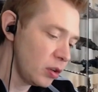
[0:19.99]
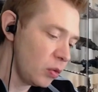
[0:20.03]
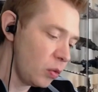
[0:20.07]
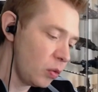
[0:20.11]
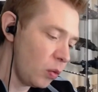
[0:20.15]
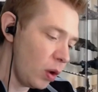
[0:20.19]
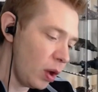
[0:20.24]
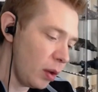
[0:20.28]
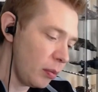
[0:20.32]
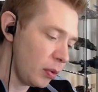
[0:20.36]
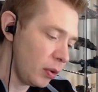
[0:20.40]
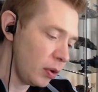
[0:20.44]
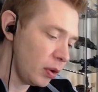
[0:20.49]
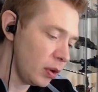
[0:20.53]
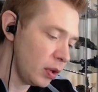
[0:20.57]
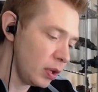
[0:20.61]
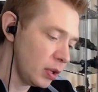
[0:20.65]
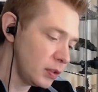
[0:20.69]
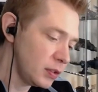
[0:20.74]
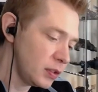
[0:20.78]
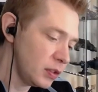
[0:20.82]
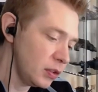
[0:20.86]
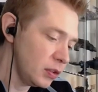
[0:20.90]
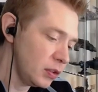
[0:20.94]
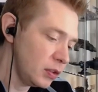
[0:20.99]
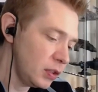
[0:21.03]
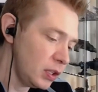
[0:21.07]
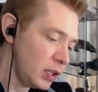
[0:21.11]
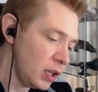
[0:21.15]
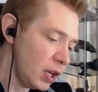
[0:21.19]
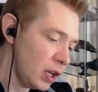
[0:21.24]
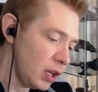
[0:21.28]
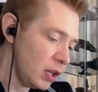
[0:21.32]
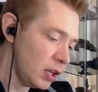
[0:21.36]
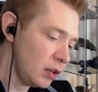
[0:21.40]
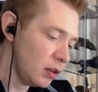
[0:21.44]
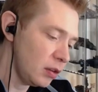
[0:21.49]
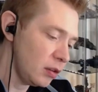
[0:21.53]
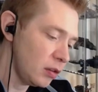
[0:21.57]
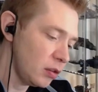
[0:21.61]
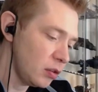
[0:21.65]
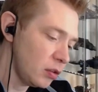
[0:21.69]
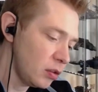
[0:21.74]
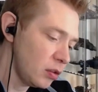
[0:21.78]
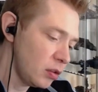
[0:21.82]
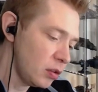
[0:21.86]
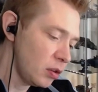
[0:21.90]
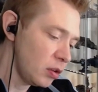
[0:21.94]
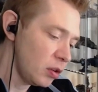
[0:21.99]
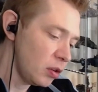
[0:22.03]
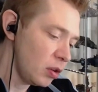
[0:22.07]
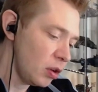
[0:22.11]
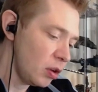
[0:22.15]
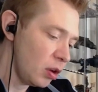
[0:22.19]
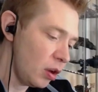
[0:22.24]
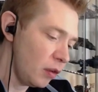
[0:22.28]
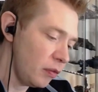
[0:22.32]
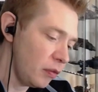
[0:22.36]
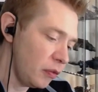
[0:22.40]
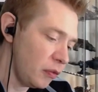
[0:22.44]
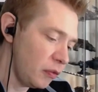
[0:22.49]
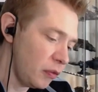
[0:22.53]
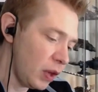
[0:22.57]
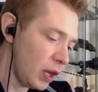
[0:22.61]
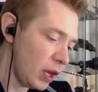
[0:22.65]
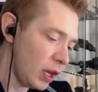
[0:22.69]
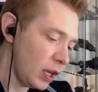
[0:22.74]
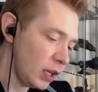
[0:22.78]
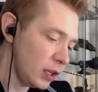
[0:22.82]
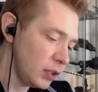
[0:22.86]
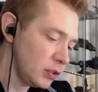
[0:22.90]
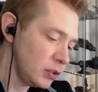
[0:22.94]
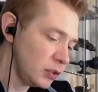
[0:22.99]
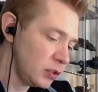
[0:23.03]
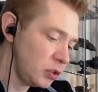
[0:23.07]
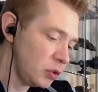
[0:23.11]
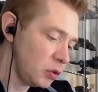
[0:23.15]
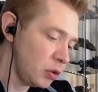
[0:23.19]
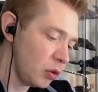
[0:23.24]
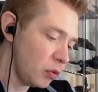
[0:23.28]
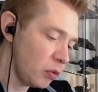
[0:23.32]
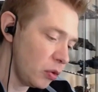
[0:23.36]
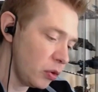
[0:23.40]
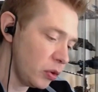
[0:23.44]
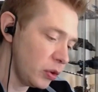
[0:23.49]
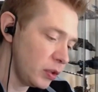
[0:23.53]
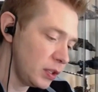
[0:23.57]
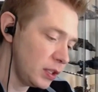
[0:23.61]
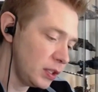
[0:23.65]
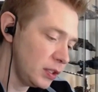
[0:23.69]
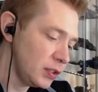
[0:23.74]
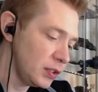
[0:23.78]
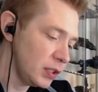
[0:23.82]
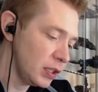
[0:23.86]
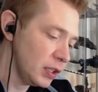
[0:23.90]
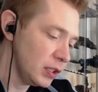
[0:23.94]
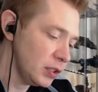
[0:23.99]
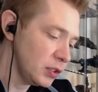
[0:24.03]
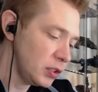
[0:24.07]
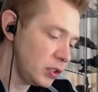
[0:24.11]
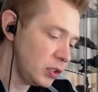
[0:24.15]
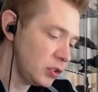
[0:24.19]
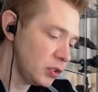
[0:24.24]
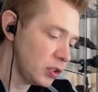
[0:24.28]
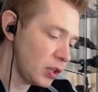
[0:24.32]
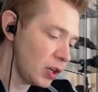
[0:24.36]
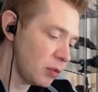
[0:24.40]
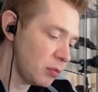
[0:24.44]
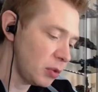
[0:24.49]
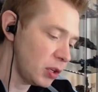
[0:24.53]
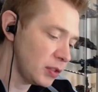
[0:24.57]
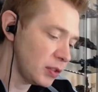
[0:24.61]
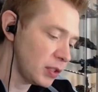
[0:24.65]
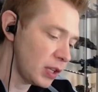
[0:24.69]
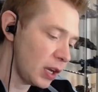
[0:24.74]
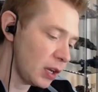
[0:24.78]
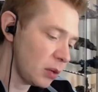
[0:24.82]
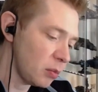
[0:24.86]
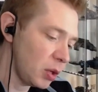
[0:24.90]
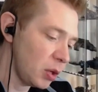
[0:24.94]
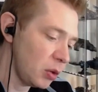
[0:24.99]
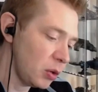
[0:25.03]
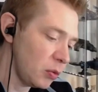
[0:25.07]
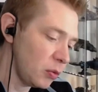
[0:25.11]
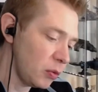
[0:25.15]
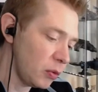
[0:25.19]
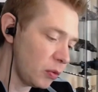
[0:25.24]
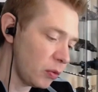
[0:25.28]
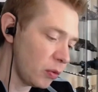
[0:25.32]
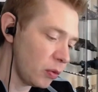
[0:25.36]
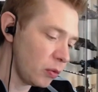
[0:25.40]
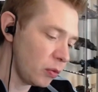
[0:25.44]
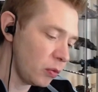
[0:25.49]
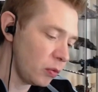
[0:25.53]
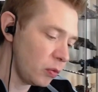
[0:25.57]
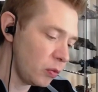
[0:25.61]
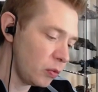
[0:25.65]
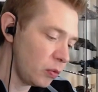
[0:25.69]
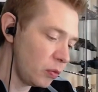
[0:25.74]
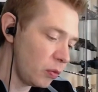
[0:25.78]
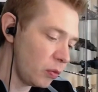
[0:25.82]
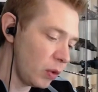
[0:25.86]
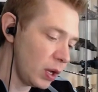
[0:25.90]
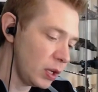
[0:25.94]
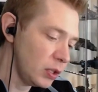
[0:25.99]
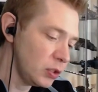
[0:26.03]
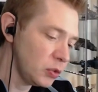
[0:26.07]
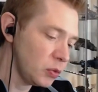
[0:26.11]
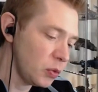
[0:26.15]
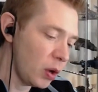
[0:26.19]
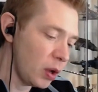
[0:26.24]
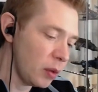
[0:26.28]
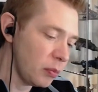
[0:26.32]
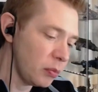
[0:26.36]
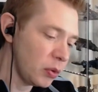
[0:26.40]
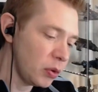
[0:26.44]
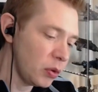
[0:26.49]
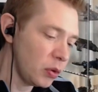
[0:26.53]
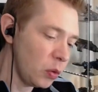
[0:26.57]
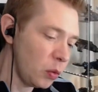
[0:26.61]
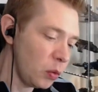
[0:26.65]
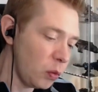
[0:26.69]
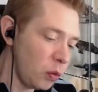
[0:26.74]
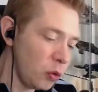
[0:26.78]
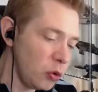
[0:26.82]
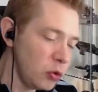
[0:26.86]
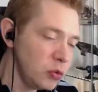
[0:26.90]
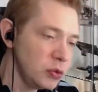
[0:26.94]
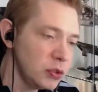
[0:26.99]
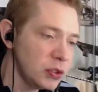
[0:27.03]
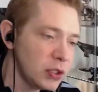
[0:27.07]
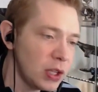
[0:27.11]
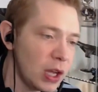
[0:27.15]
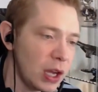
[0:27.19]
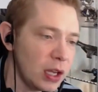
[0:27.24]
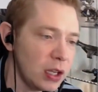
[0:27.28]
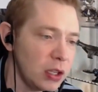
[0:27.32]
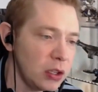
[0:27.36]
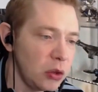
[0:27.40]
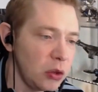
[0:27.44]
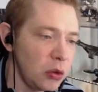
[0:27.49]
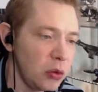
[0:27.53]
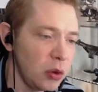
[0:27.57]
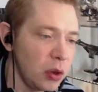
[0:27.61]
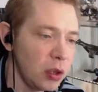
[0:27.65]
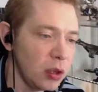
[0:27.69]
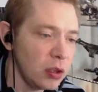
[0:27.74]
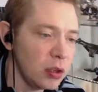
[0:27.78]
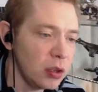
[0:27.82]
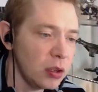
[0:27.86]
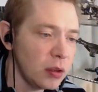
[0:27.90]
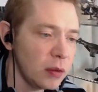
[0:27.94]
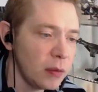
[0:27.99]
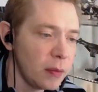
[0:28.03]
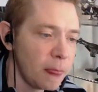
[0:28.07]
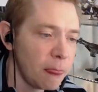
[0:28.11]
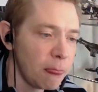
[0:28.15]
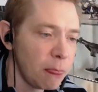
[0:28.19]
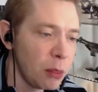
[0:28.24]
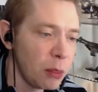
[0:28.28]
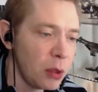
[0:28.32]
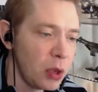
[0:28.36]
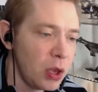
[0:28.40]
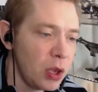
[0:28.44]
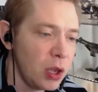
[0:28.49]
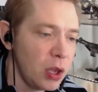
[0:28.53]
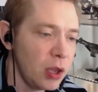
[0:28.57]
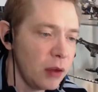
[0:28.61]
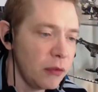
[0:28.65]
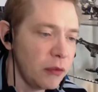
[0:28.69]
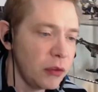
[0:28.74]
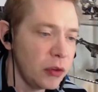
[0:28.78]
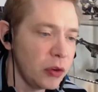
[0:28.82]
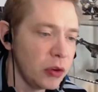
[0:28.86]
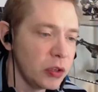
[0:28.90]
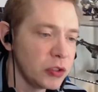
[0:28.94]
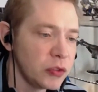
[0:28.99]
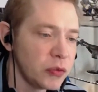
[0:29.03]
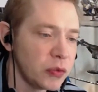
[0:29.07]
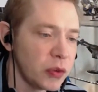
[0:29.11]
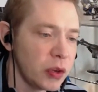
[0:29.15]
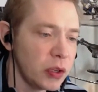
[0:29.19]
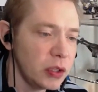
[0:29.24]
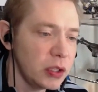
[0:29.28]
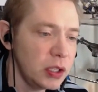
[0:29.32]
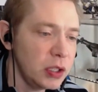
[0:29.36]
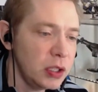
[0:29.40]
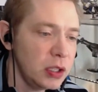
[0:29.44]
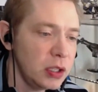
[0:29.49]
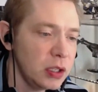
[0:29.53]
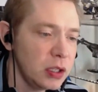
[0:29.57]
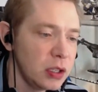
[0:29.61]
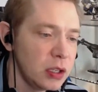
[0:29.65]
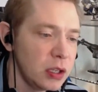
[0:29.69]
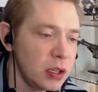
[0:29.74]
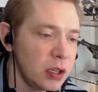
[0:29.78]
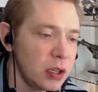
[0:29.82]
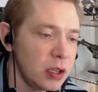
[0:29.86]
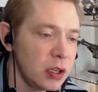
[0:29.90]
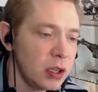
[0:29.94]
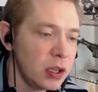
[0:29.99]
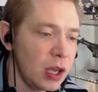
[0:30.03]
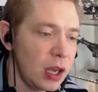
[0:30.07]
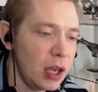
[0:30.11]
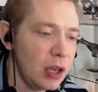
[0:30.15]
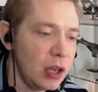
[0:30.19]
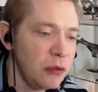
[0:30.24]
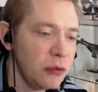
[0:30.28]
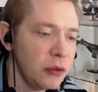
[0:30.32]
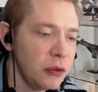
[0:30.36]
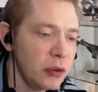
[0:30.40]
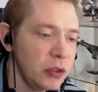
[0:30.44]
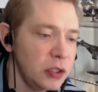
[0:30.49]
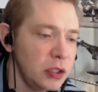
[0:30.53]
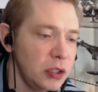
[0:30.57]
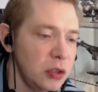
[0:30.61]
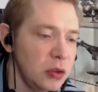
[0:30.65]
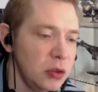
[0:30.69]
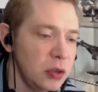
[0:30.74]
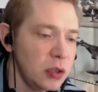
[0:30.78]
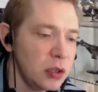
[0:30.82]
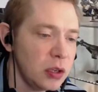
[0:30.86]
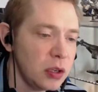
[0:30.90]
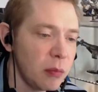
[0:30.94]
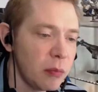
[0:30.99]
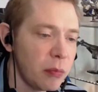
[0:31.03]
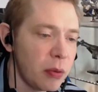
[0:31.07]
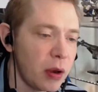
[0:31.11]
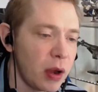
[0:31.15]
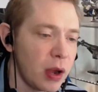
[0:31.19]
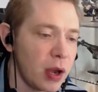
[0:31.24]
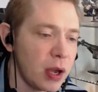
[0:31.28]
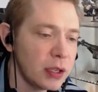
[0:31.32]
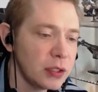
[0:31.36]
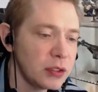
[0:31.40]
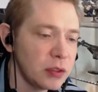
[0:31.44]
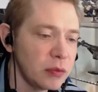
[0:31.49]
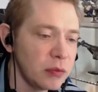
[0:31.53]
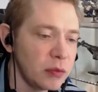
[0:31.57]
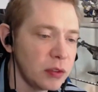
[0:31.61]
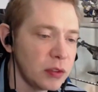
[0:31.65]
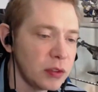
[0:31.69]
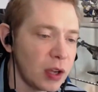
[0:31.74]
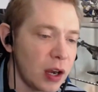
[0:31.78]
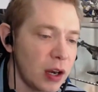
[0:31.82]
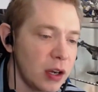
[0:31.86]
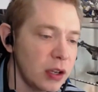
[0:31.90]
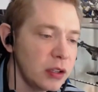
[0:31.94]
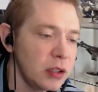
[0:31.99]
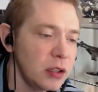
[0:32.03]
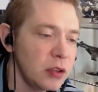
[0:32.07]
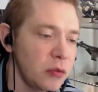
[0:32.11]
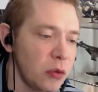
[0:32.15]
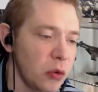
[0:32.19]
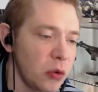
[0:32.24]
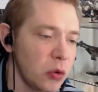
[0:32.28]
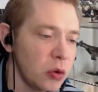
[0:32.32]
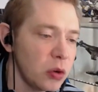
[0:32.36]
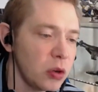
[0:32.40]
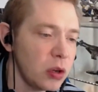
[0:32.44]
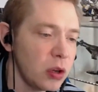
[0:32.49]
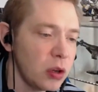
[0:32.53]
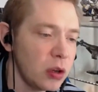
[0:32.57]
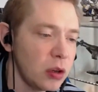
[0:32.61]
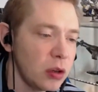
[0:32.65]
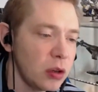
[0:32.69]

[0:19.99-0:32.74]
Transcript: weapon. Until the end of the phase, you can roll a d6 each time an attack made with a ranged weapon wounds that unit. If there is a friendly unit comprised of entirely of Orc